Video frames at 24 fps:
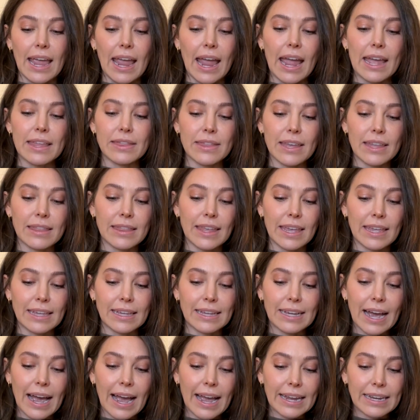and then they
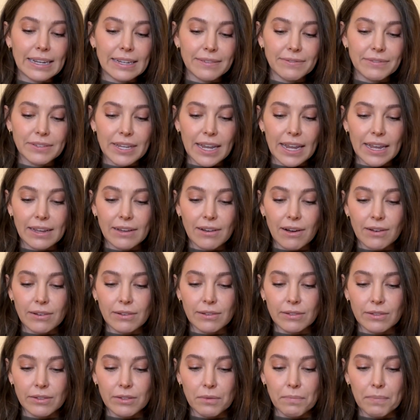kind of take on
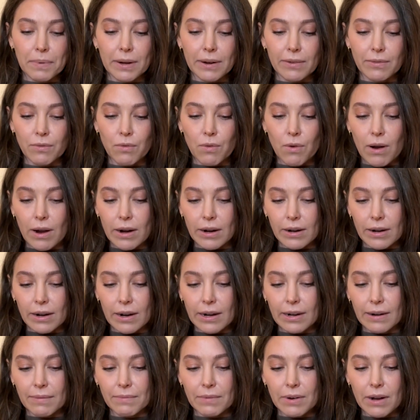a little bit of water,
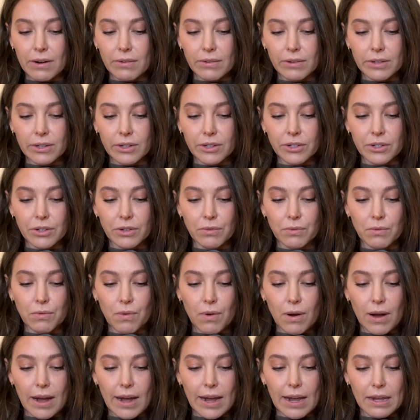and I'm not really sure
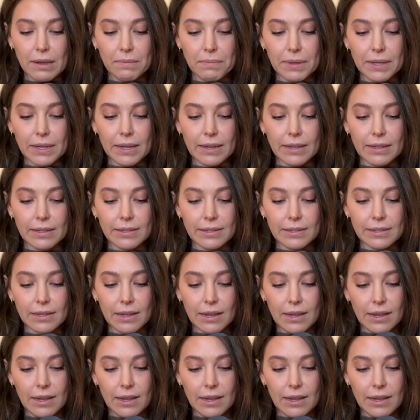why, because